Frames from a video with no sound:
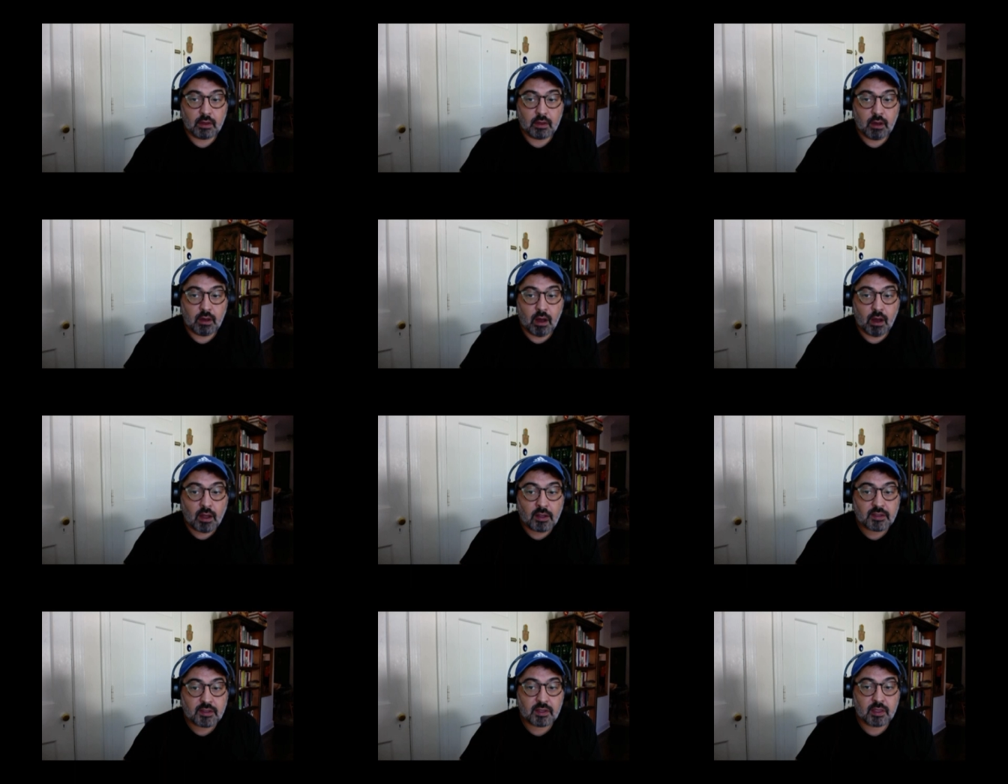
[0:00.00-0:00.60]

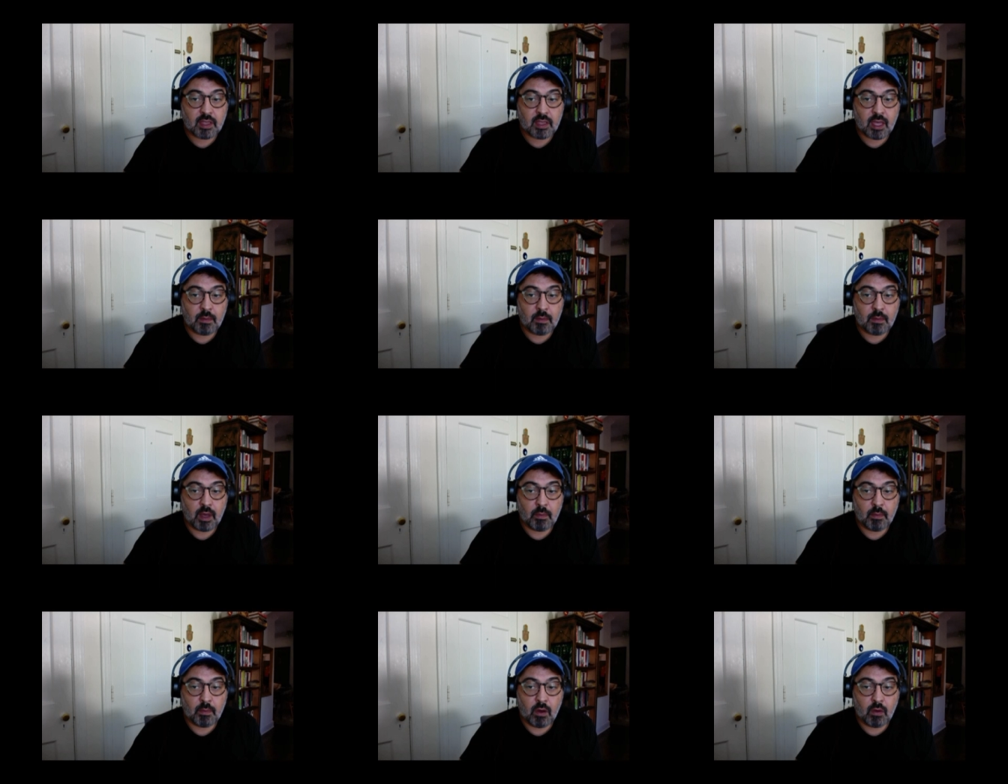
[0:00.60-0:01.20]
ask them
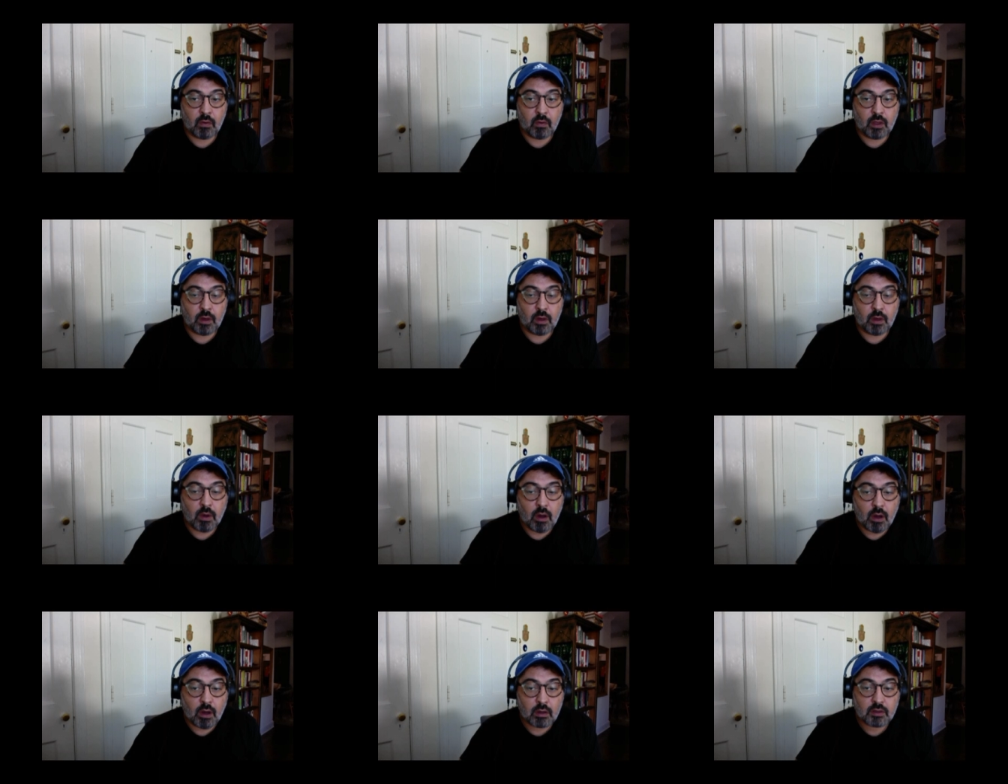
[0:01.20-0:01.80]
about the
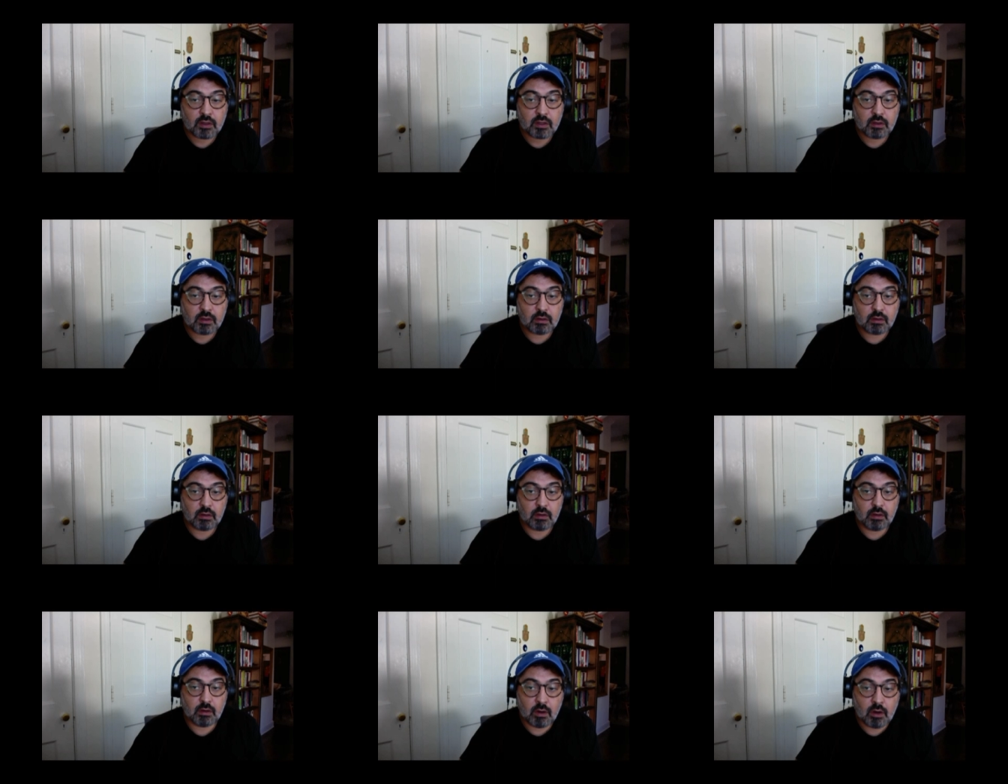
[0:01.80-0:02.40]
most
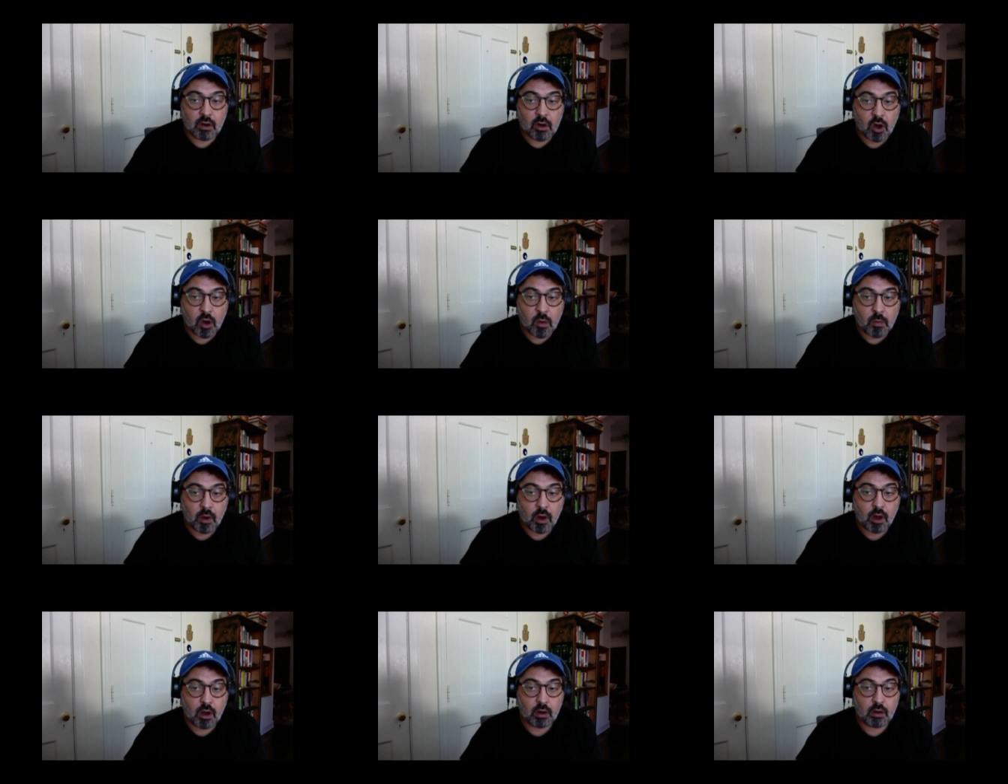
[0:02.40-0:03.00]

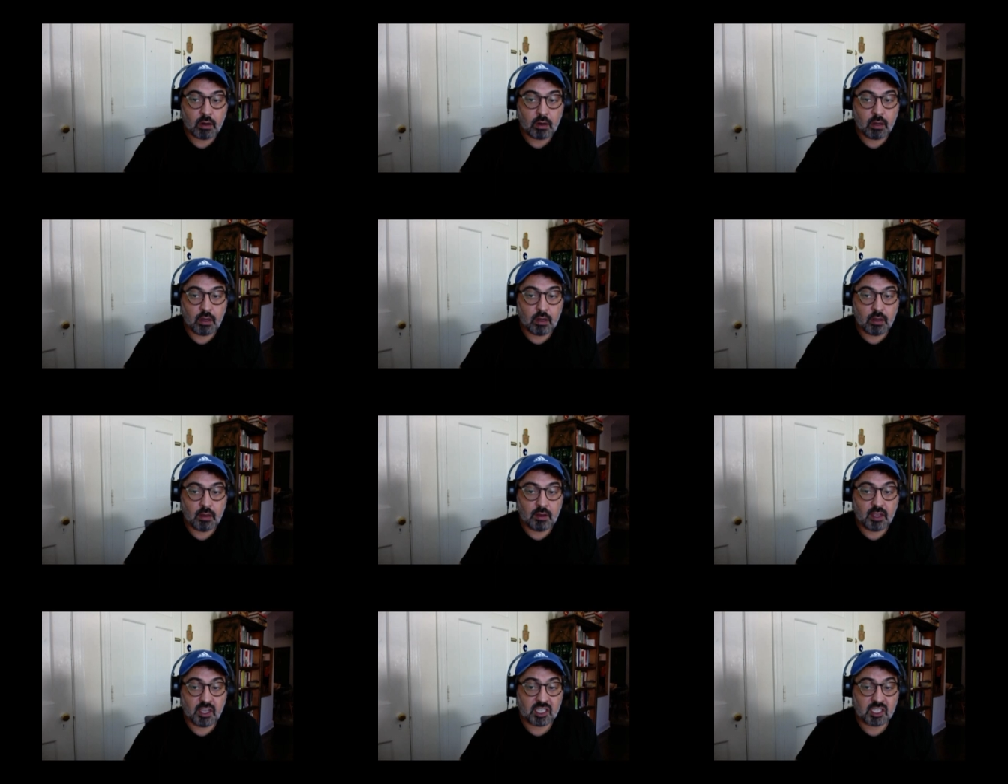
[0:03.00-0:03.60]
common
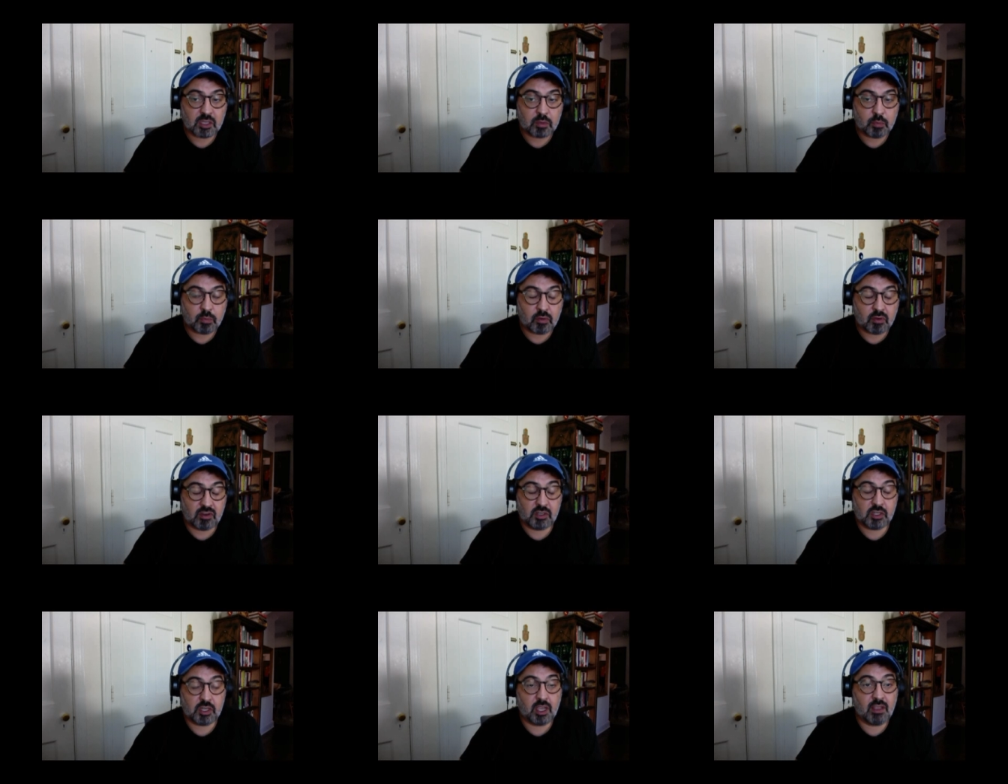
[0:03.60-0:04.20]

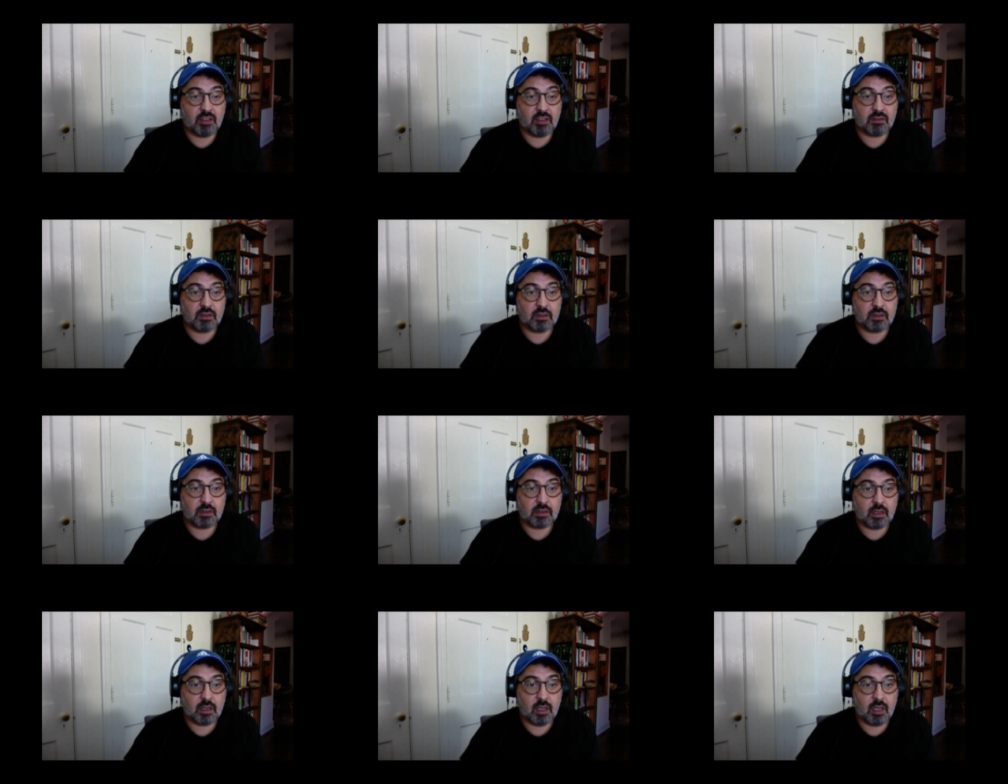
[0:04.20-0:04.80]
expressions
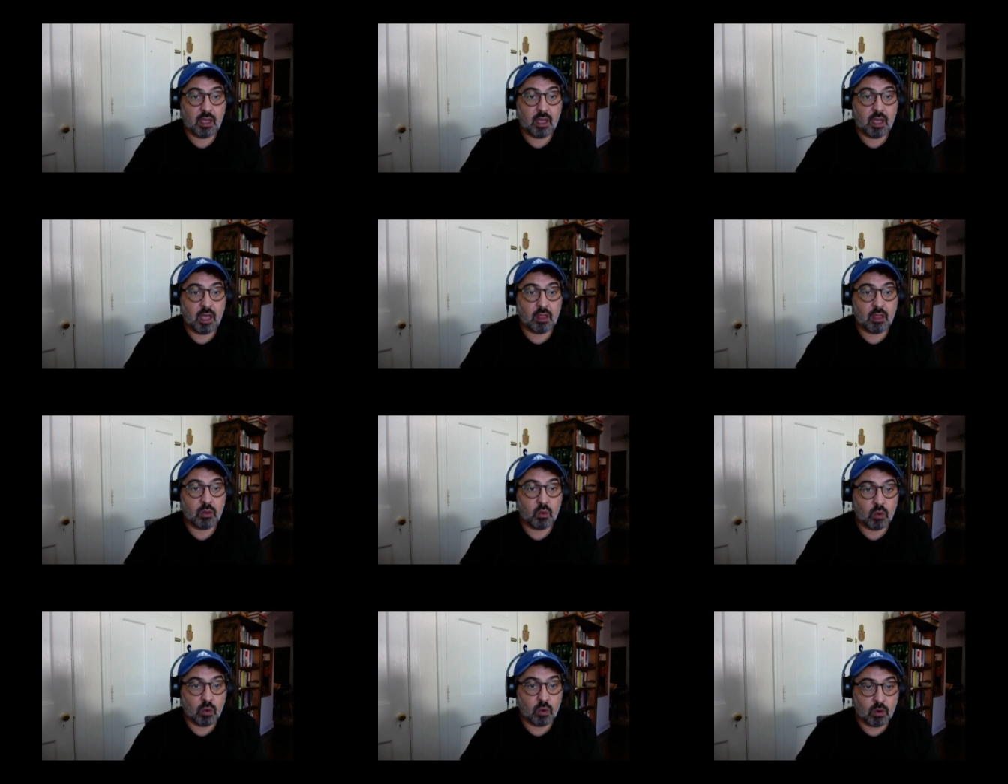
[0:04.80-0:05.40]
and
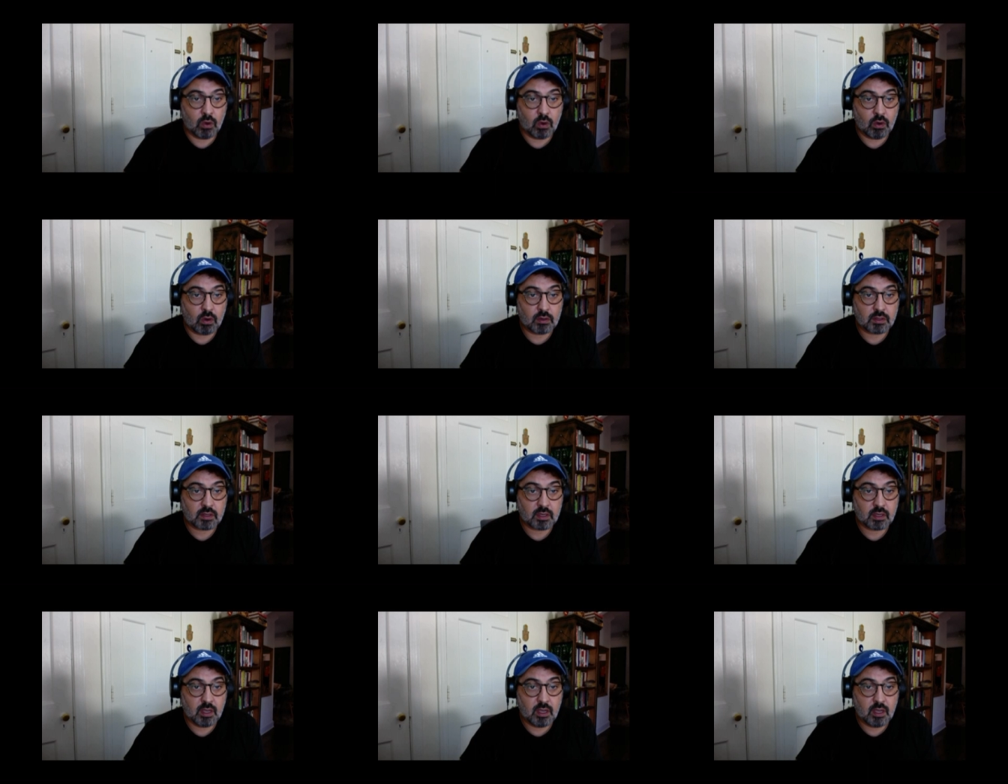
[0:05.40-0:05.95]
words